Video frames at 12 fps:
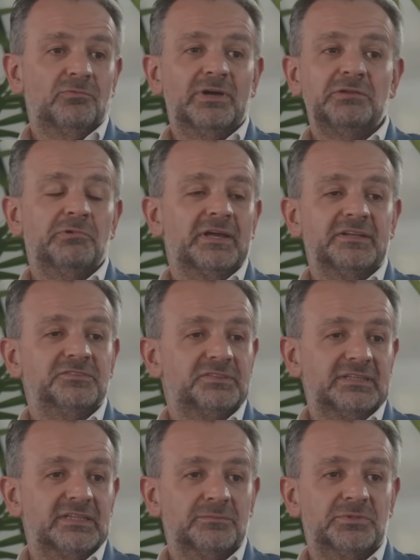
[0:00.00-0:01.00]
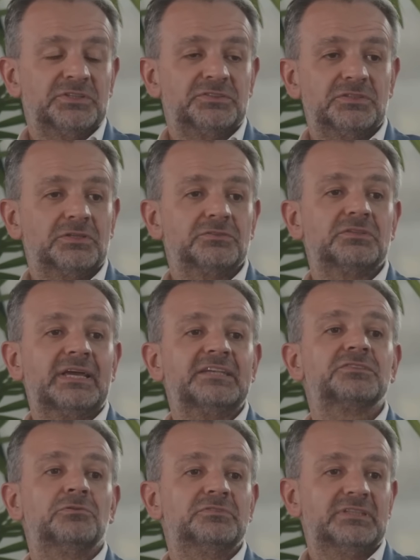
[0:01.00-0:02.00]
When you are in Singapore, it's not
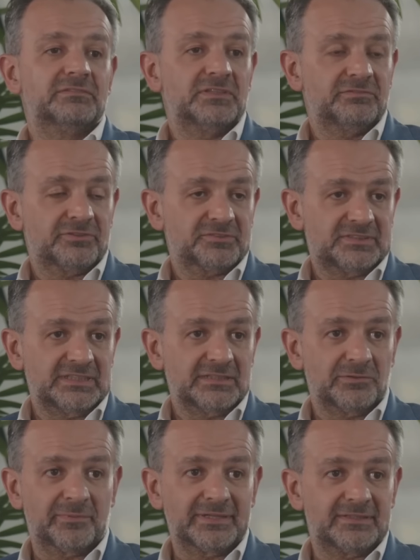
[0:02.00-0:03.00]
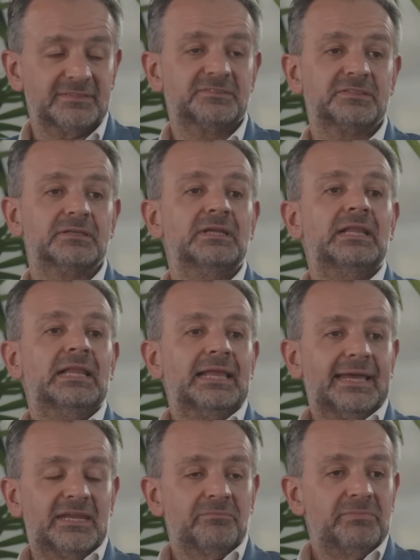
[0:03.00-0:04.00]
exclusively for Singapore, but it's
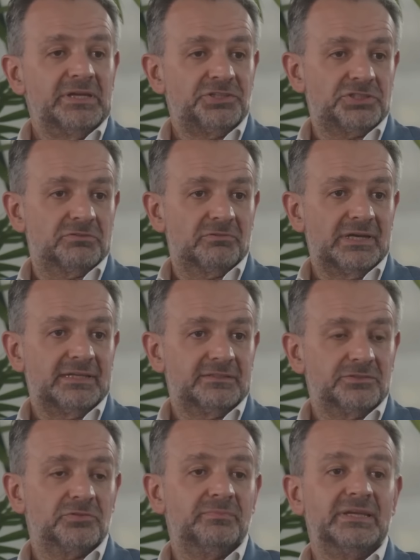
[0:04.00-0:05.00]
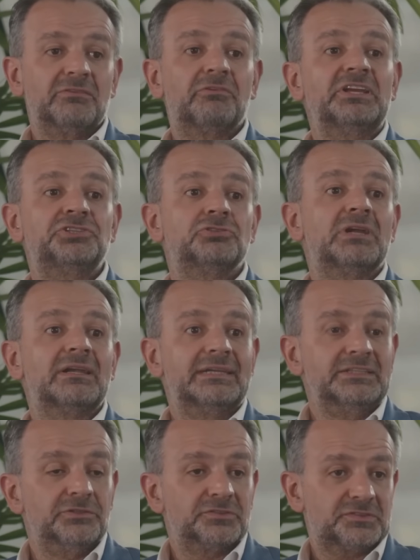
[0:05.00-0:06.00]
an ambition related to be regional
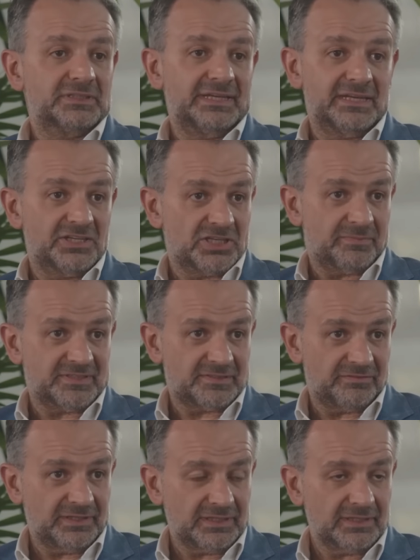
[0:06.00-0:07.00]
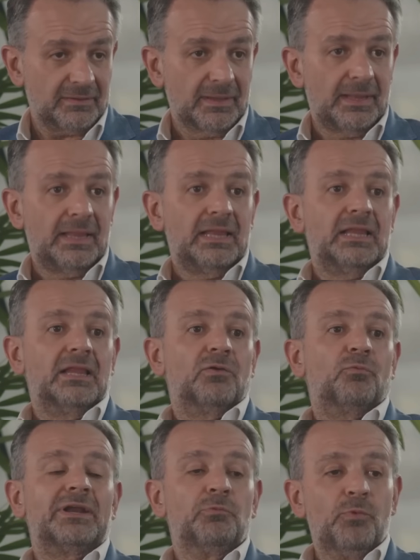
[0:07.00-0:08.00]
leaders in Asia Pacific,
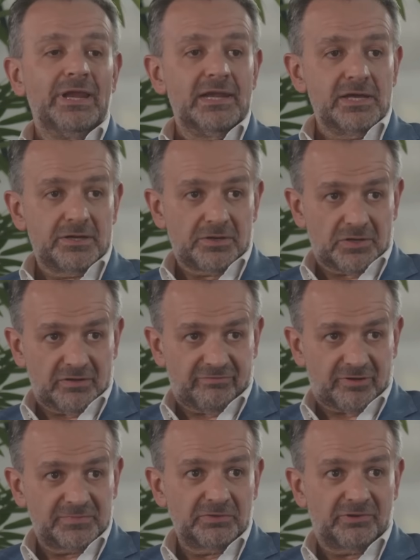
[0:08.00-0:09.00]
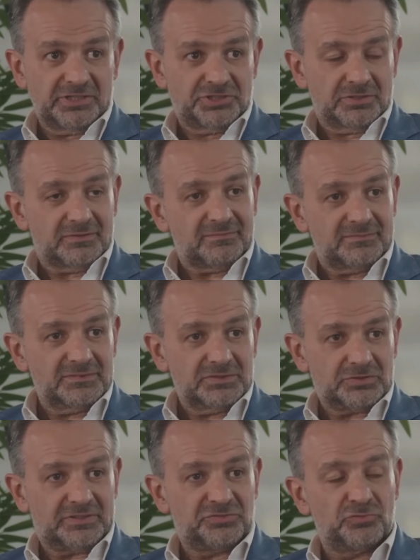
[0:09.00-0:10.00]
where we learn from the region,
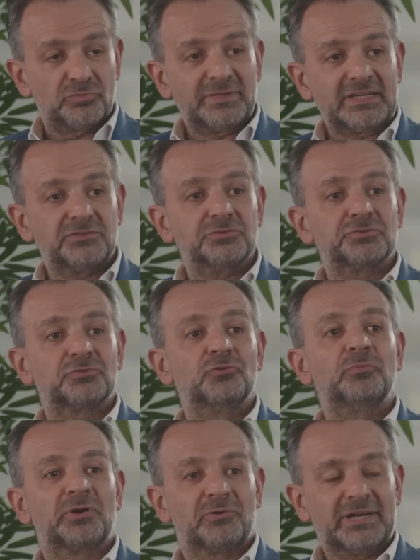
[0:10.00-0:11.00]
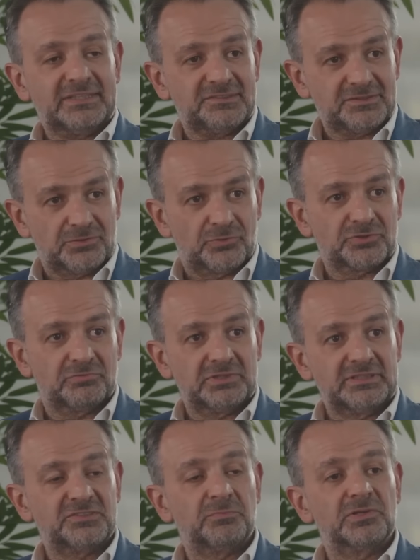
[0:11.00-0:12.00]
so as to make the school progress, also
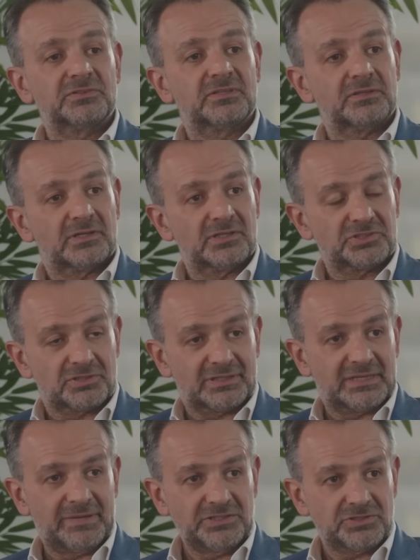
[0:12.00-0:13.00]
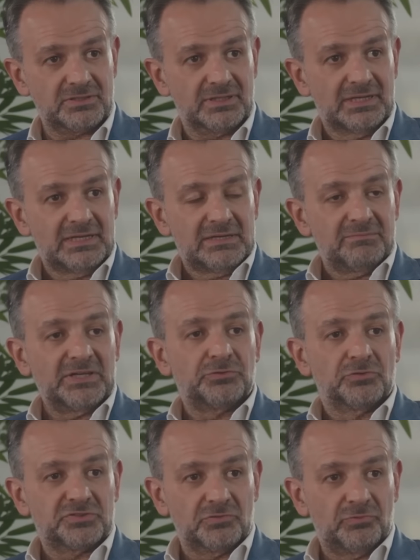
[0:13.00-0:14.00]
with this multicultural dimension, but
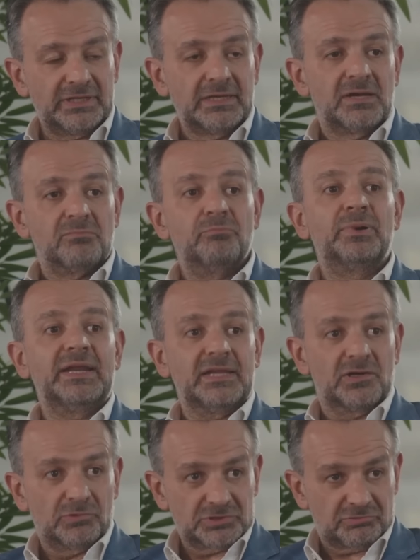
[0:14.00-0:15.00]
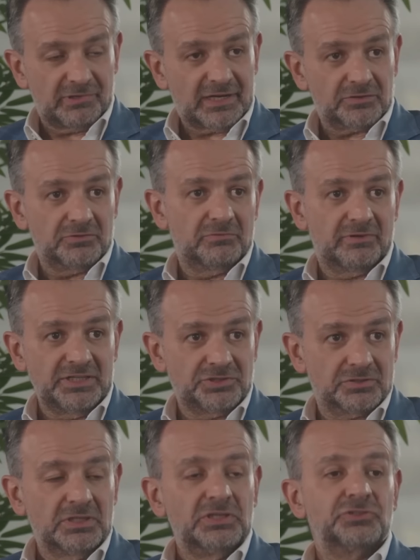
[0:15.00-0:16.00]
also we bring what we are to the
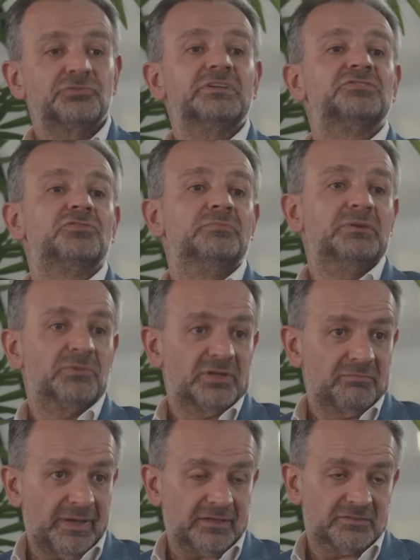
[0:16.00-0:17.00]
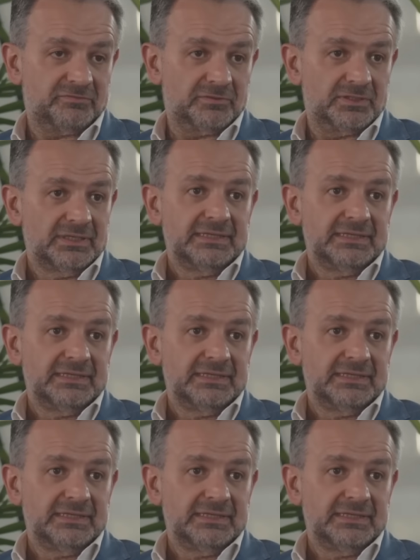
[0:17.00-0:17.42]
region so as to be more impactful.